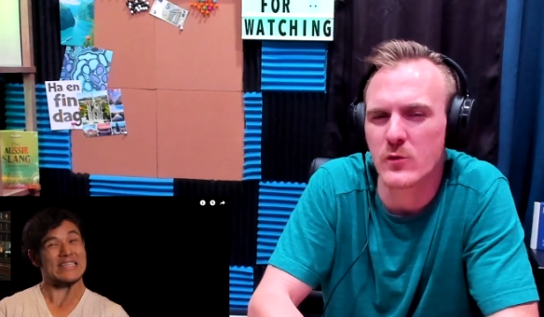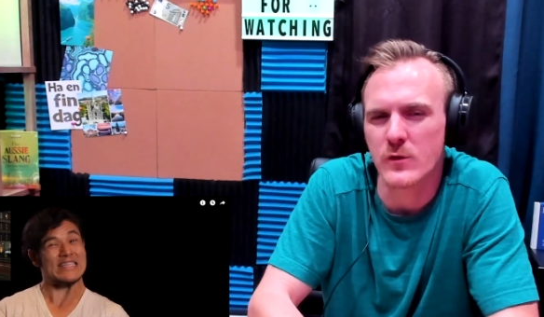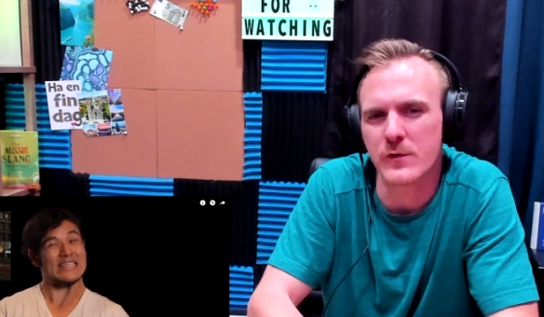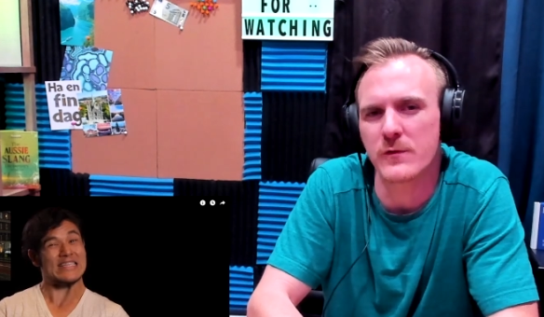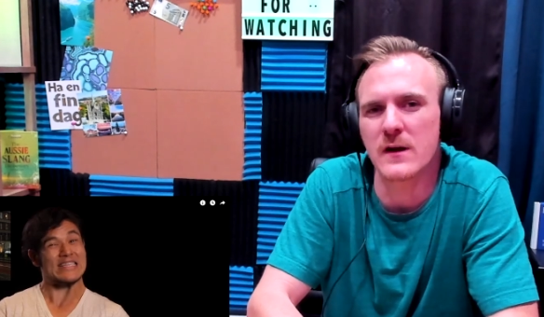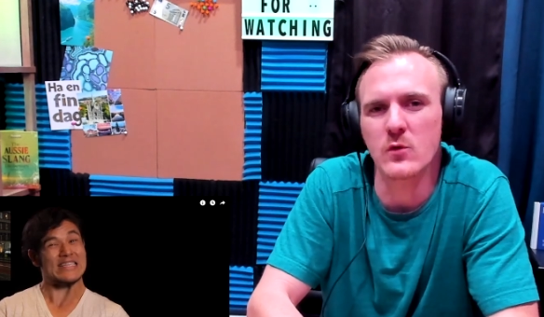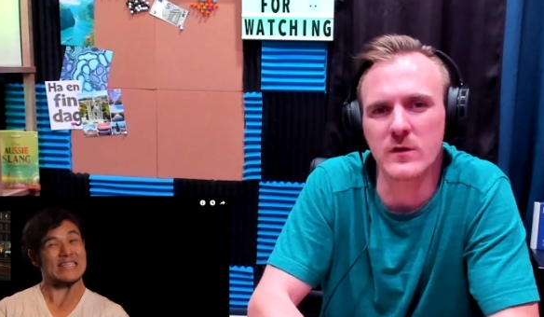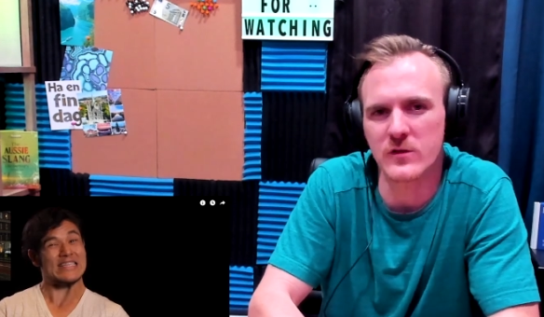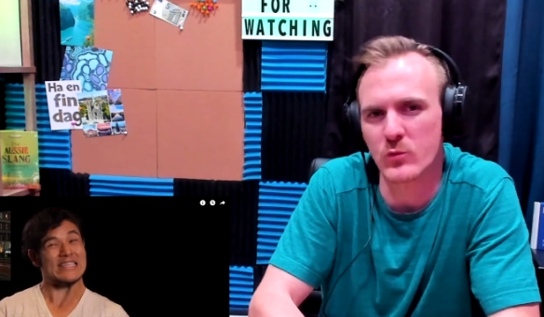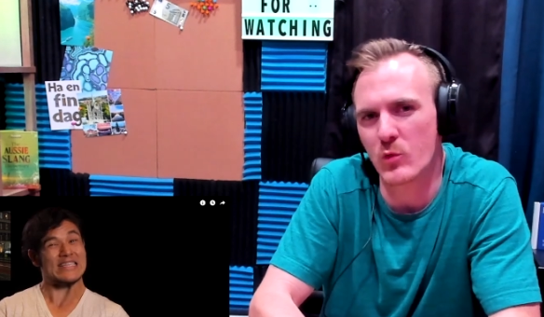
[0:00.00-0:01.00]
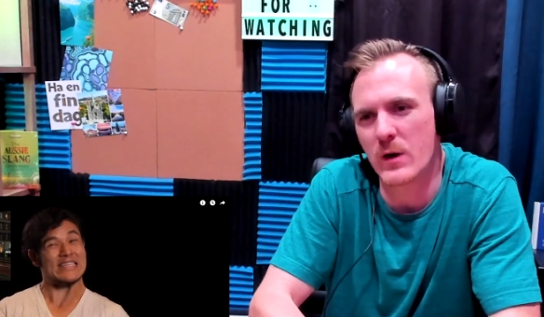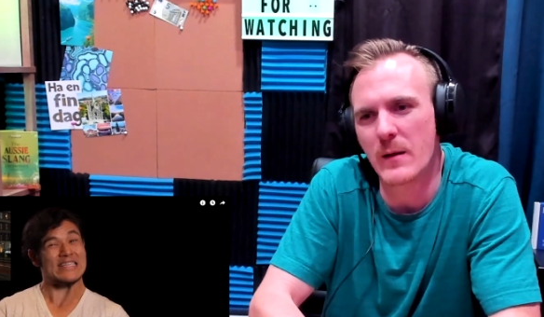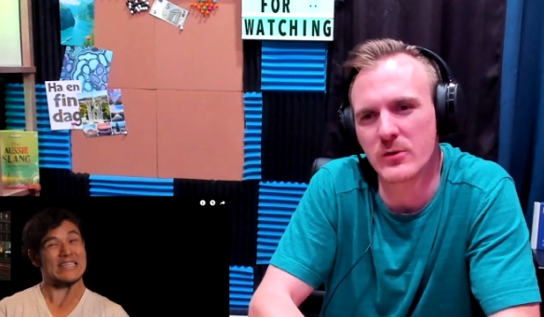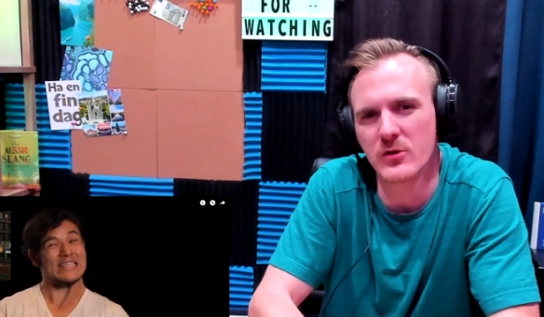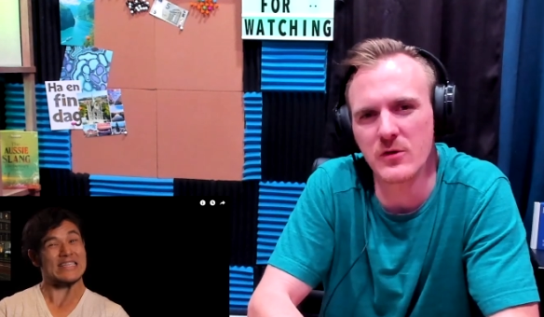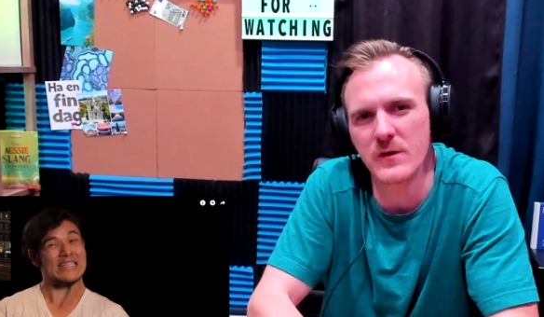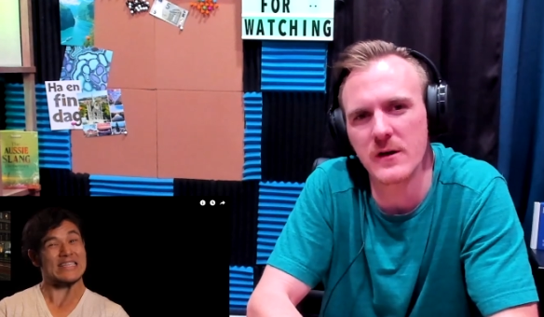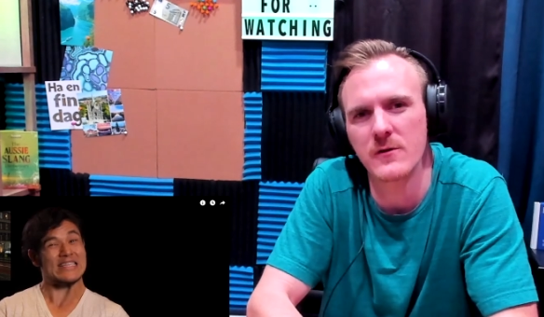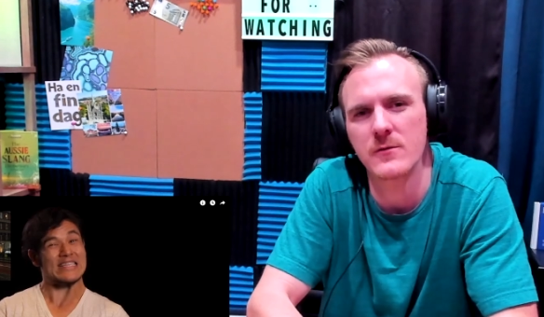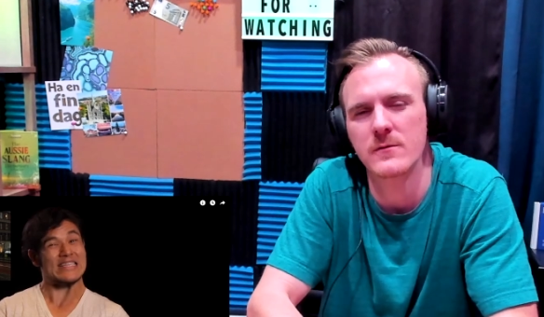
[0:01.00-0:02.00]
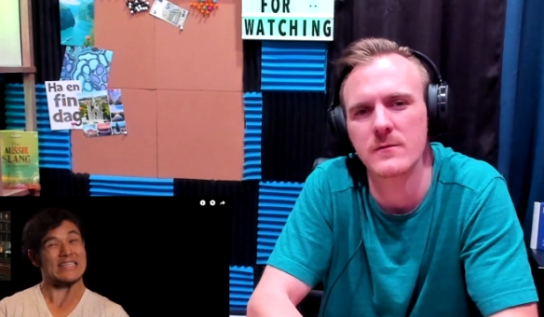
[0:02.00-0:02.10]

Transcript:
Speaker 1: or the fake one's more popular there.